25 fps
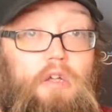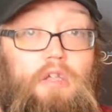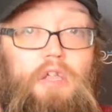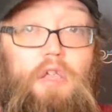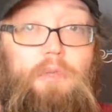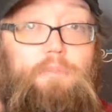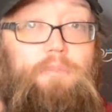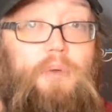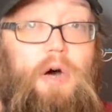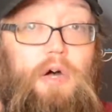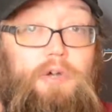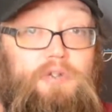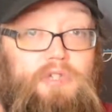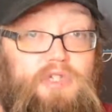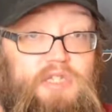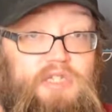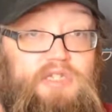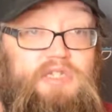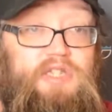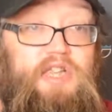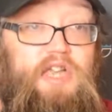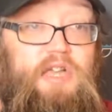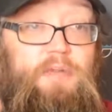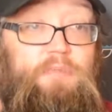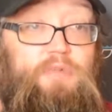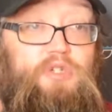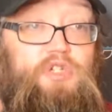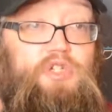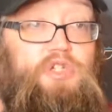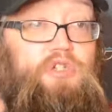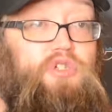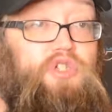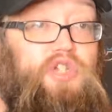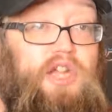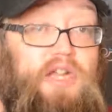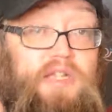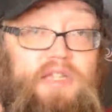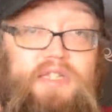You post the tips, you
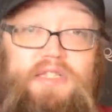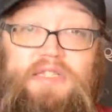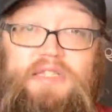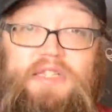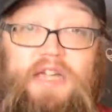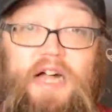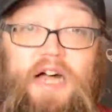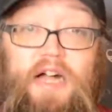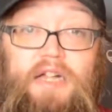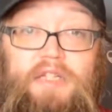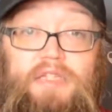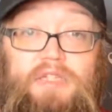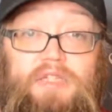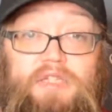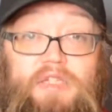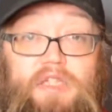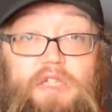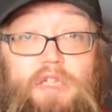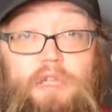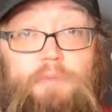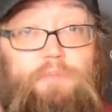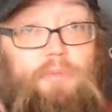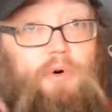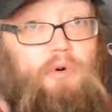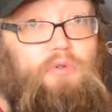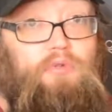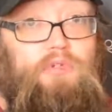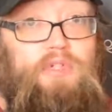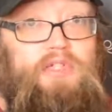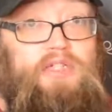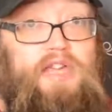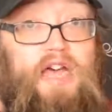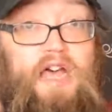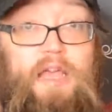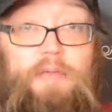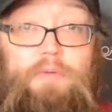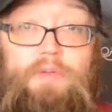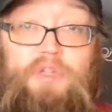check the stats, you pull the
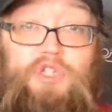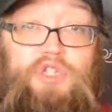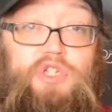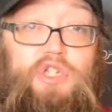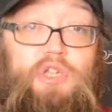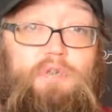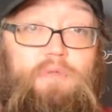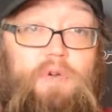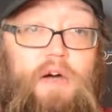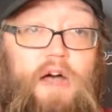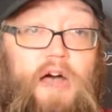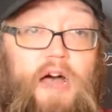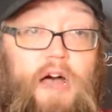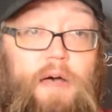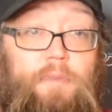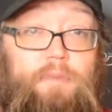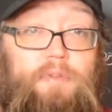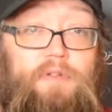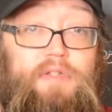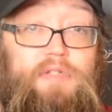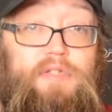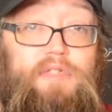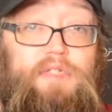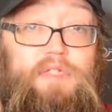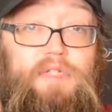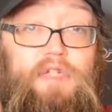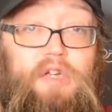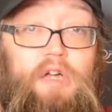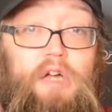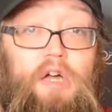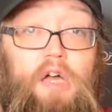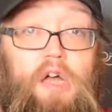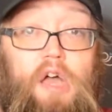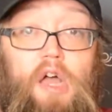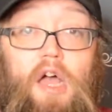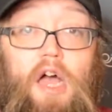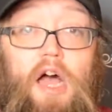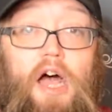tape to see what happens.
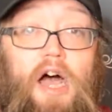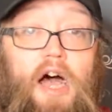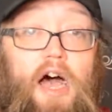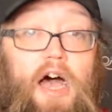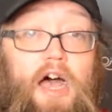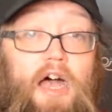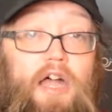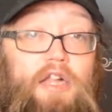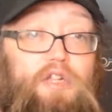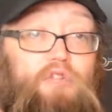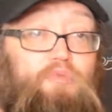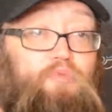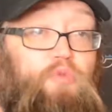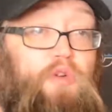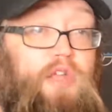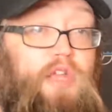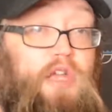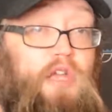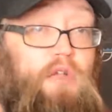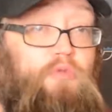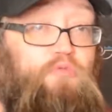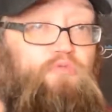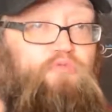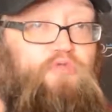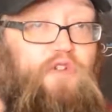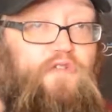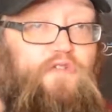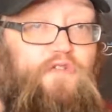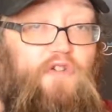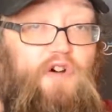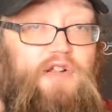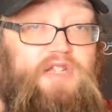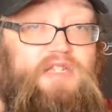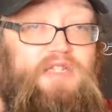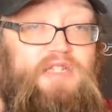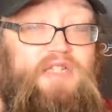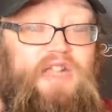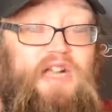And we can
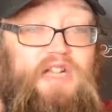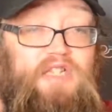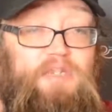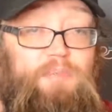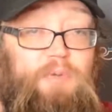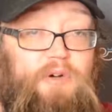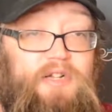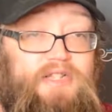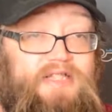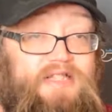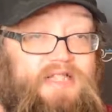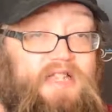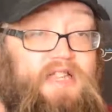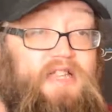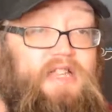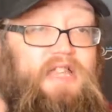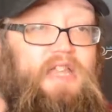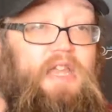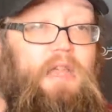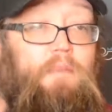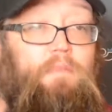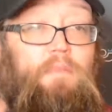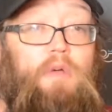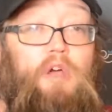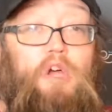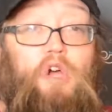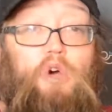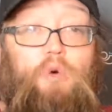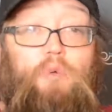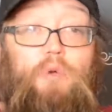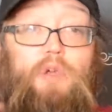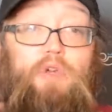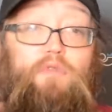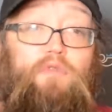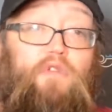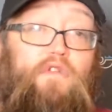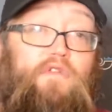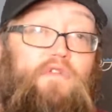refine stats by team, we
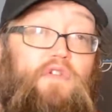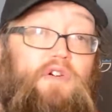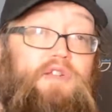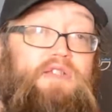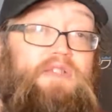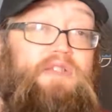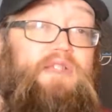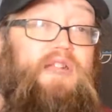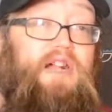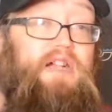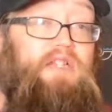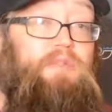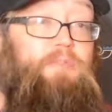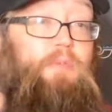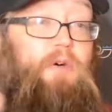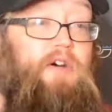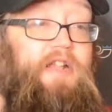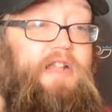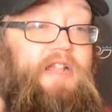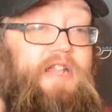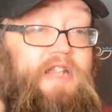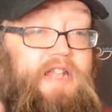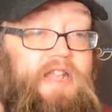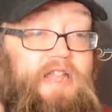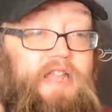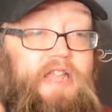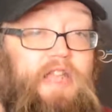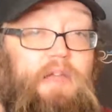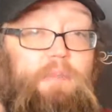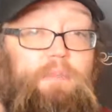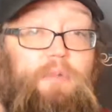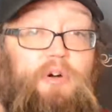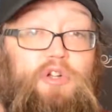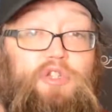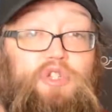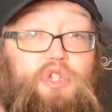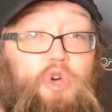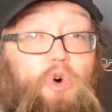can refine stats by league,
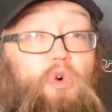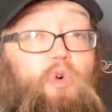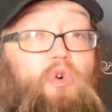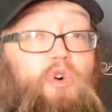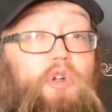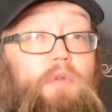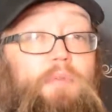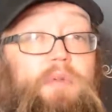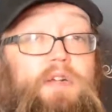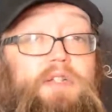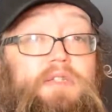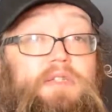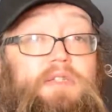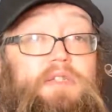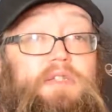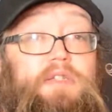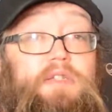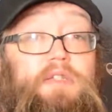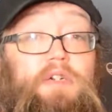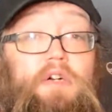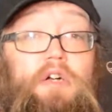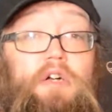by tournaments,